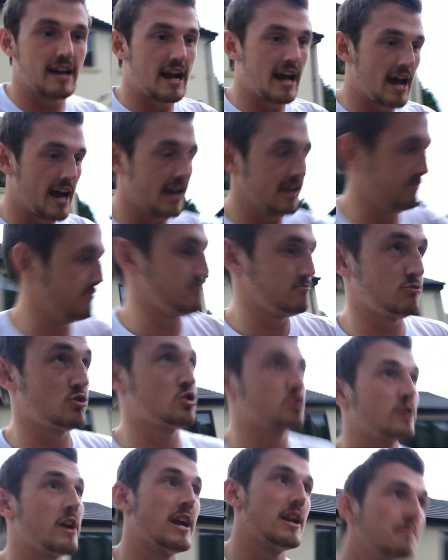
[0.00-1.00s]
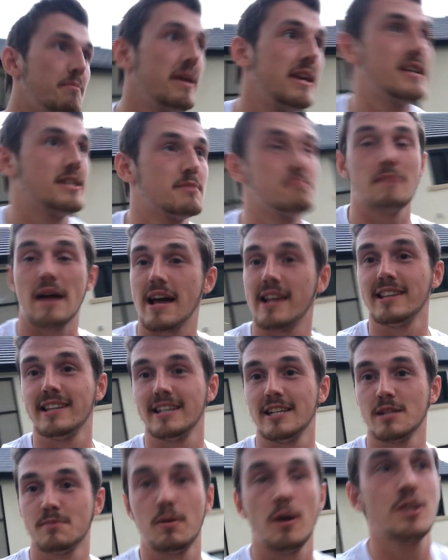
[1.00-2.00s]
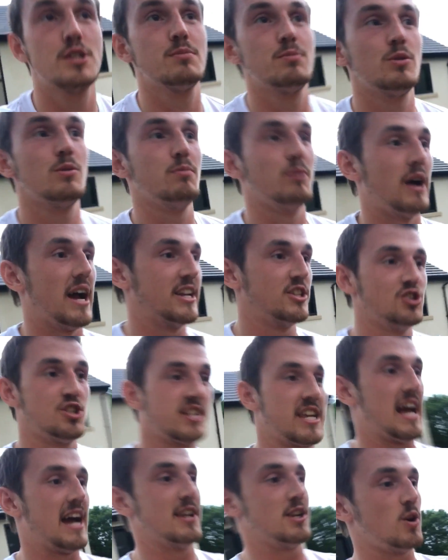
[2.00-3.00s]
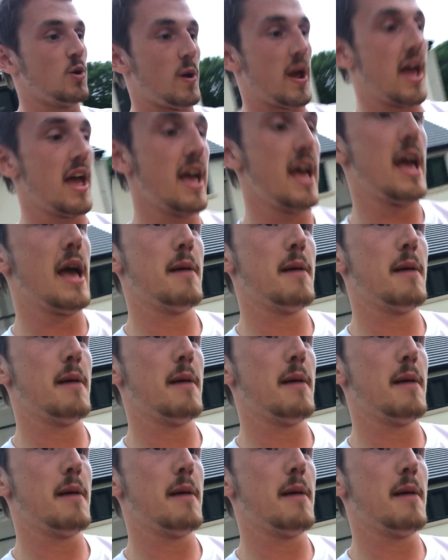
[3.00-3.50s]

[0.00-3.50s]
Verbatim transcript: I'm trying to be as manly as possible, but I just can't do it.